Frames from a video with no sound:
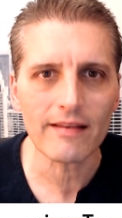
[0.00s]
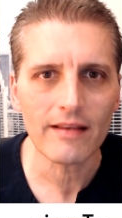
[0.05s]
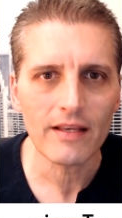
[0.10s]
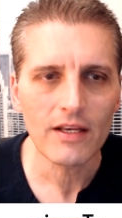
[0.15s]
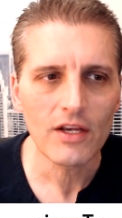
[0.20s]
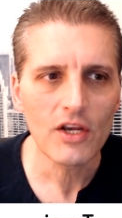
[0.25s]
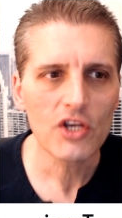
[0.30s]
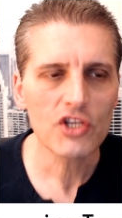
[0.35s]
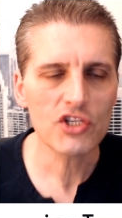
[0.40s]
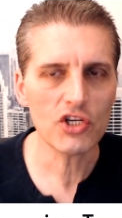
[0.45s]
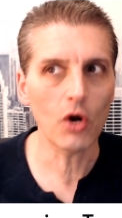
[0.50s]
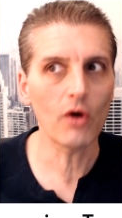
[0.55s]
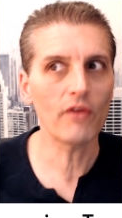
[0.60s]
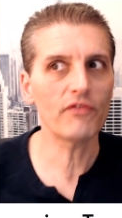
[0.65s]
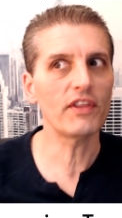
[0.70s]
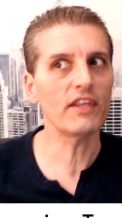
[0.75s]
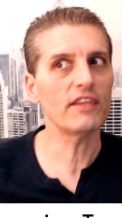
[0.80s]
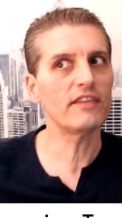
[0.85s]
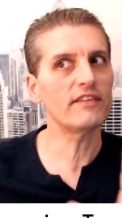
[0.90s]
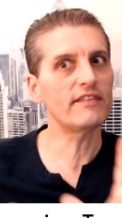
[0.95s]
So if the
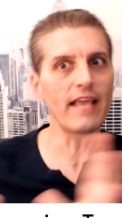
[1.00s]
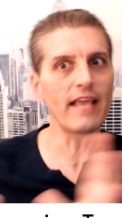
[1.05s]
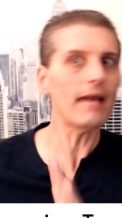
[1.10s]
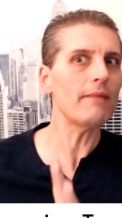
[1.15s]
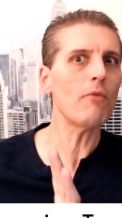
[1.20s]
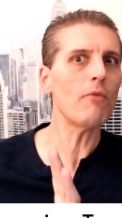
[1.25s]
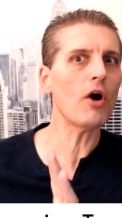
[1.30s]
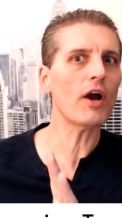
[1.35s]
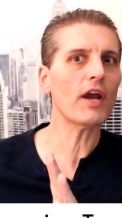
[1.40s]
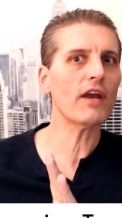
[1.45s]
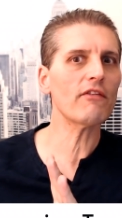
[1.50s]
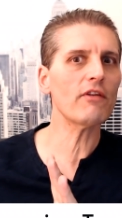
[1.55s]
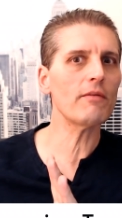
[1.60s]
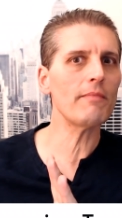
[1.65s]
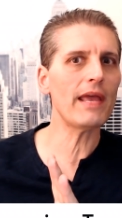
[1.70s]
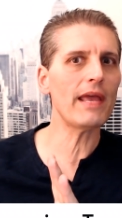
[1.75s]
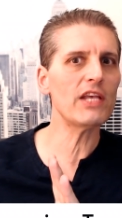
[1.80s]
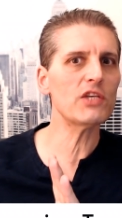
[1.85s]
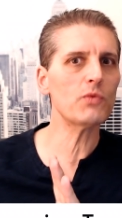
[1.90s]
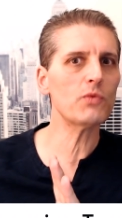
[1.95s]
debt market
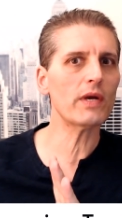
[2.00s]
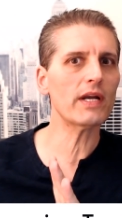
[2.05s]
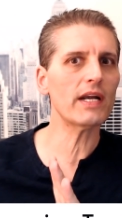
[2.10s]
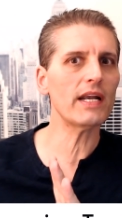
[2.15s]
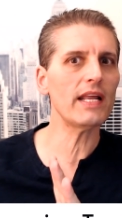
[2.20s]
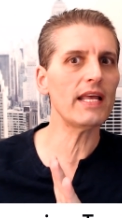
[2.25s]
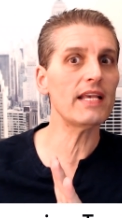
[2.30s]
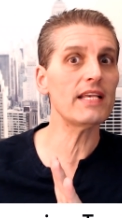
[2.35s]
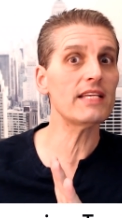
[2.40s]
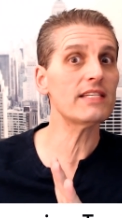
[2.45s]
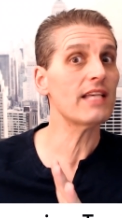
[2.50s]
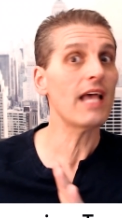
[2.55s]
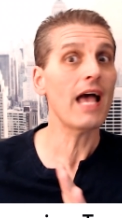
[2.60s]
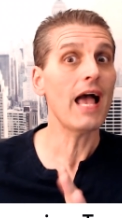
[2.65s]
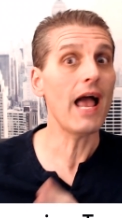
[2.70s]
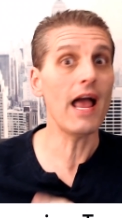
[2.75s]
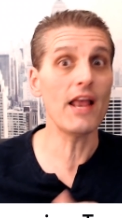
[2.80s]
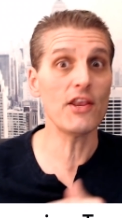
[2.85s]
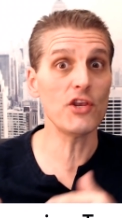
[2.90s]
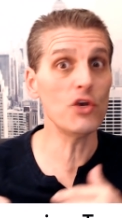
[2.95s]
remains what it is, and
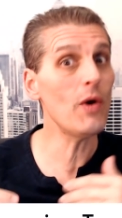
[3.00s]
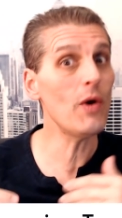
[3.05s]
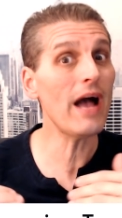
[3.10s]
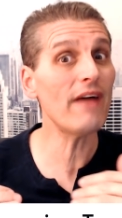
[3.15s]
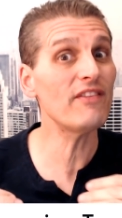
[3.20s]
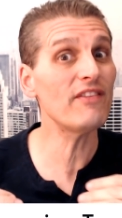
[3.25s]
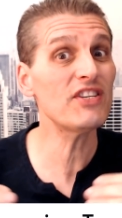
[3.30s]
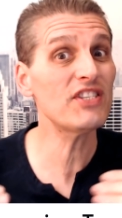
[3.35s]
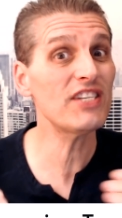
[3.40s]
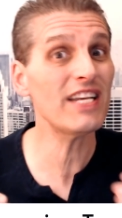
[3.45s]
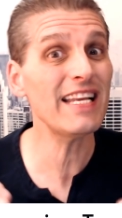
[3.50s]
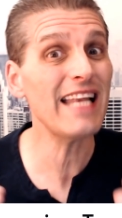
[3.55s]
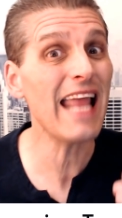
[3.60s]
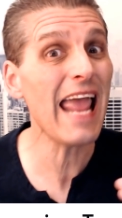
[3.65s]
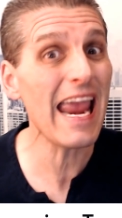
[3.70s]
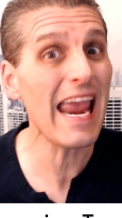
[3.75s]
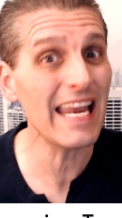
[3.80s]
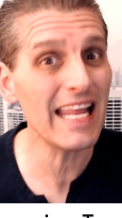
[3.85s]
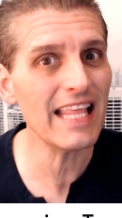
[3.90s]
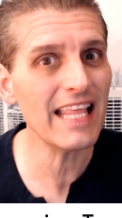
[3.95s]
you haven't seen
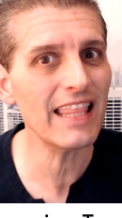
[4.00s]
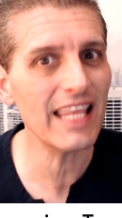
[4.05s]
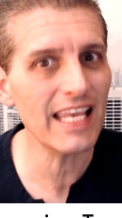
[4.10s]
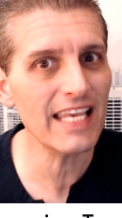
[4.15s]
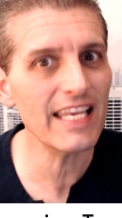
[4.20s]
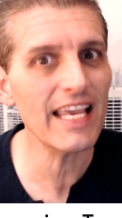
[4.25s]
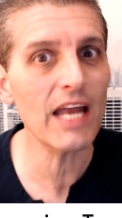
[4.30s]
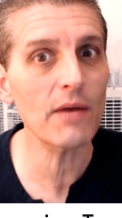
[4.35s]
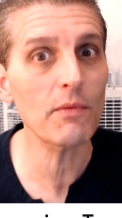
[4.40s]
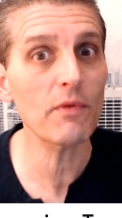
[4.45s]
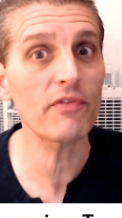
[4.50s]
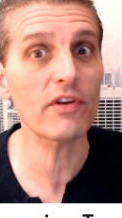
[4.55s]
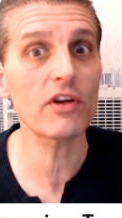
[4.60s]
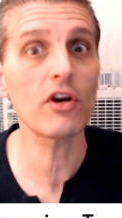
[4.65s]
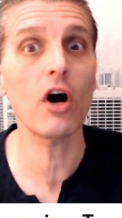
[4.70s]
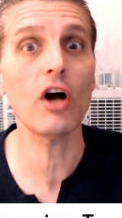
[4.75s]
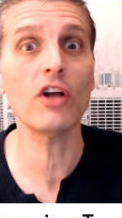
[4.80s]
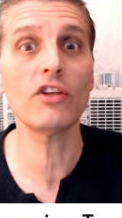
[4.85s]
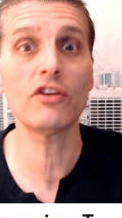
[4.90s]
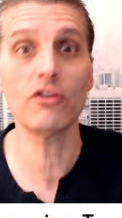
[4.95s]
anything yet with regard
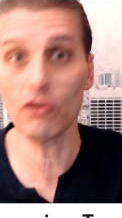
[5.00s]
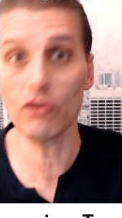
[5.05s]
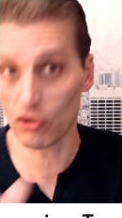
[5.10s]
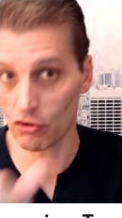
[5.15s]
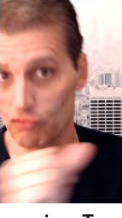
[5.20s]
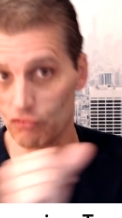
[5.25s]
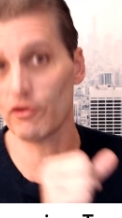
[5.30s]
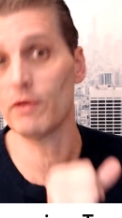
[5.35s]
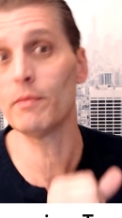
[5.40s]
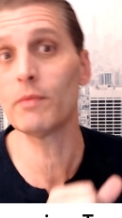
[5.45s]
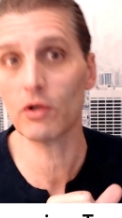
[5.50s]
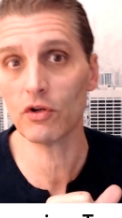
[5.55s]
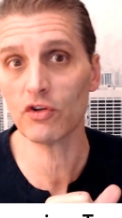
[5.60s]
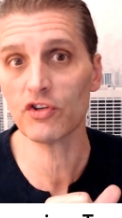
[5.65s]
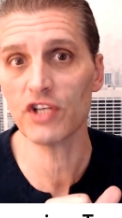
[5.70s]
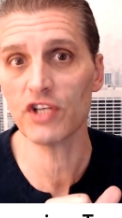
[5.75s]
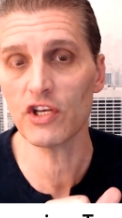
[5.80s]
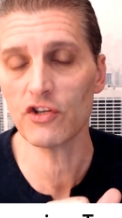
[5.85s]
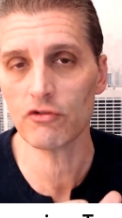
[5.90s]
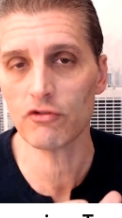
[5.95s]
to criminal
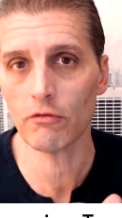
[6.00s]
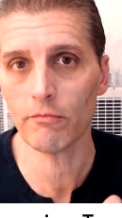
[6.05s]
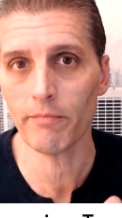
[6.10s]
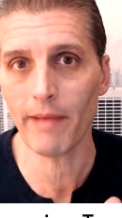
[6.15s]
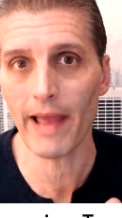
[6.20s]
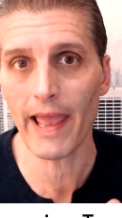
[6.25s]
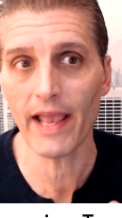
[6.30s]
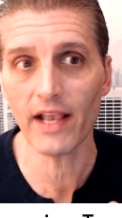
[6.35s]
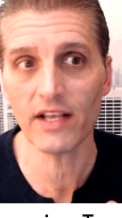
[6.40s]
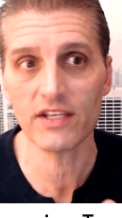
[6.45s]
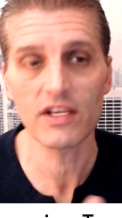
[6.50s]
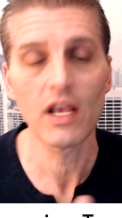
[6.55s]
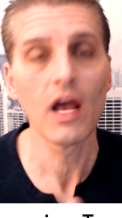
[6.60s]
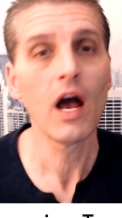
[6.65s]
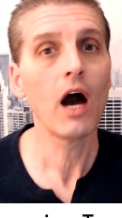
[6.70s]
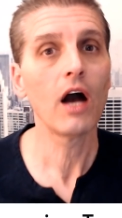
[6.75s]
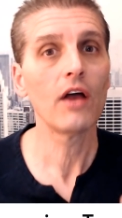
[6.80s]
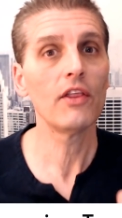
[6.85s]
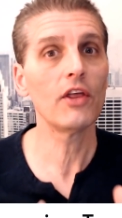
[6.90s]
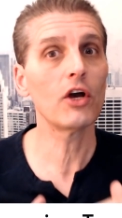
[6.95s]
central banks,
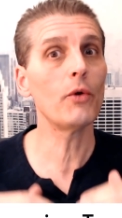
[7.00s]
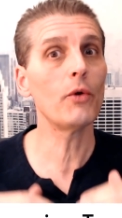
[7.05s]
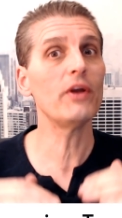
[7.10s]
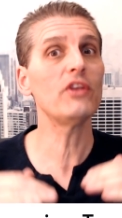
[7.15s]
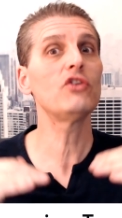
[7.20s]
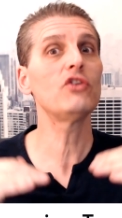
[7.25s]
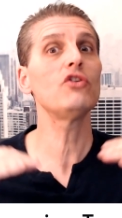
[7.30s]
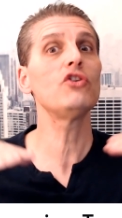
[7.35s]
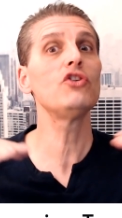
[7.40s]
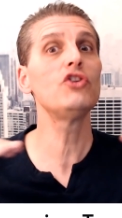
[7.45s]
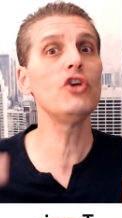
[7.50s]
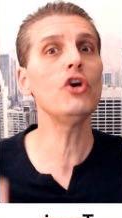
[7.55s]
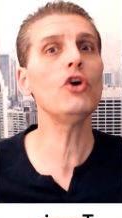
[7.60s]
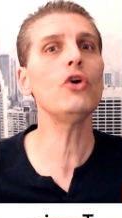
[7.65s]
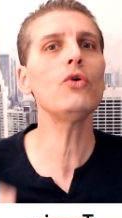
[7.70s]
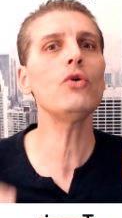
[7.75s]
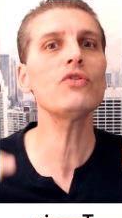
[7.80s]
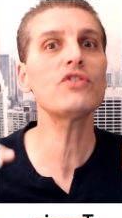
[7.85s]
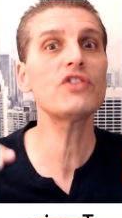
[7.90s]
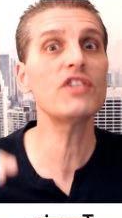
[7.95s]
they're going to
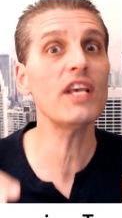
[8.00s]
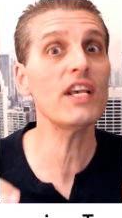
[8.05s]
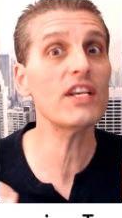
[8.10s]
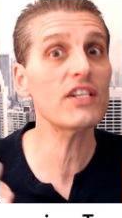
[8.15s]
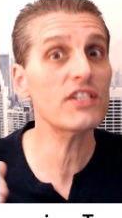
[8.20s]
use this